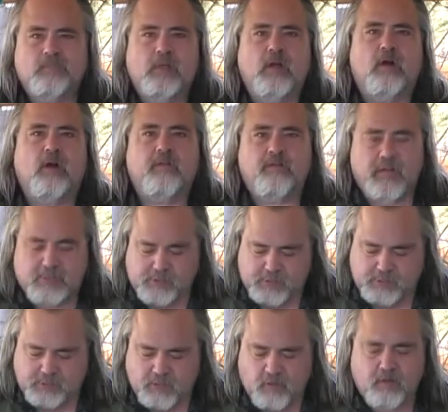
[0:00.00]
you know, our
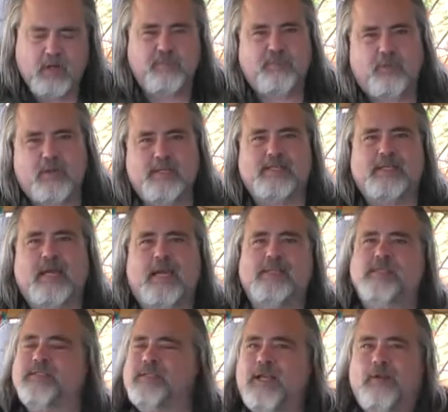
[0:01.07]
veggies are already
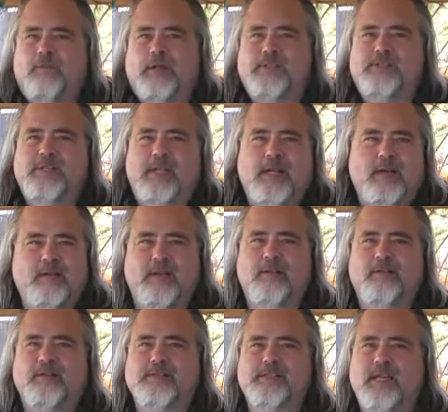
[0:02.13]
pre-sliced because I don't want to sit out
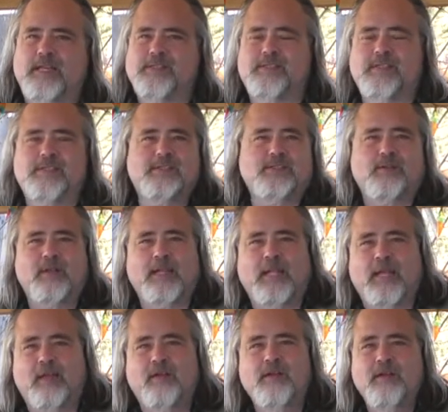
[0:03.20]
here and slice these. It's only
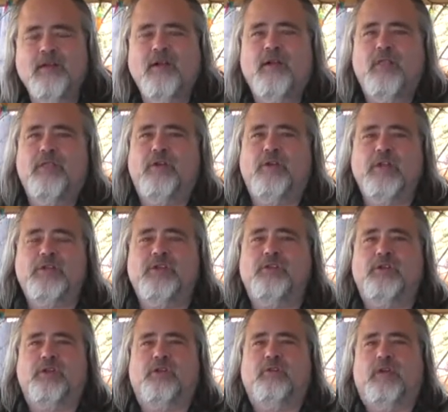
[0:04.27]
like
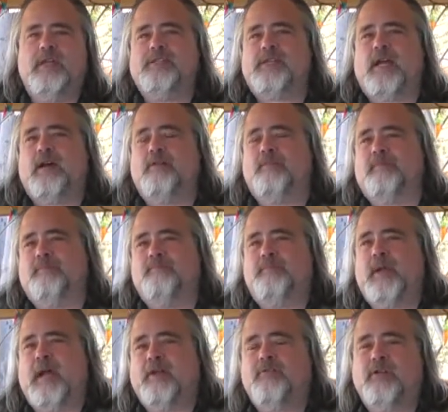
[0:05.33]
32 degrees out.
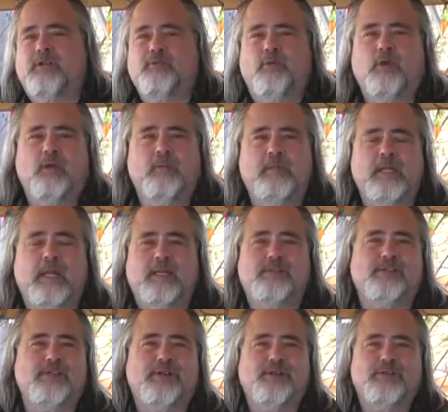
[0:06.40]
Patrick's world will be
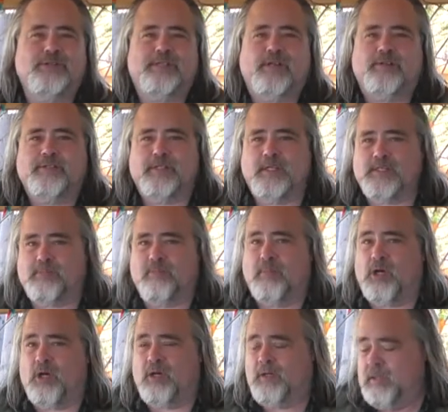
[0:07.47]
like zero Celsius,
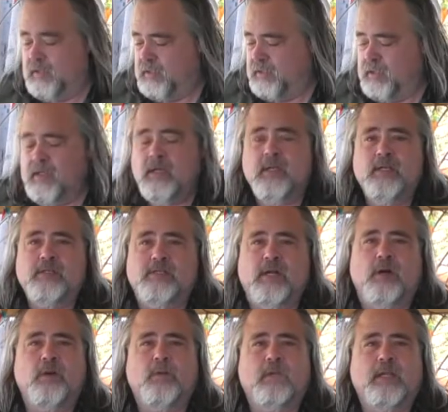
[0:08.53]
burr.
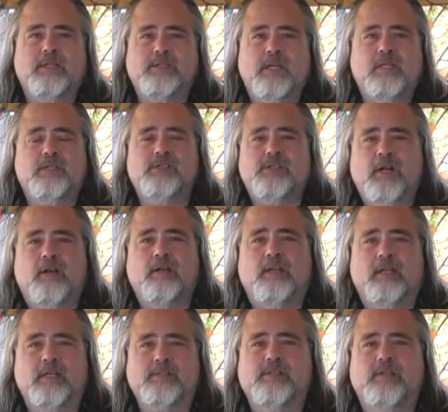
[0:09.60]
So let's get to
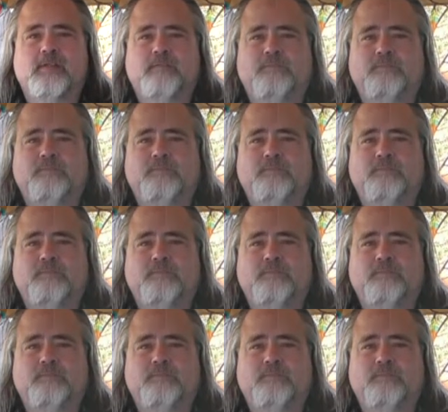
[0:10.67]
starting this.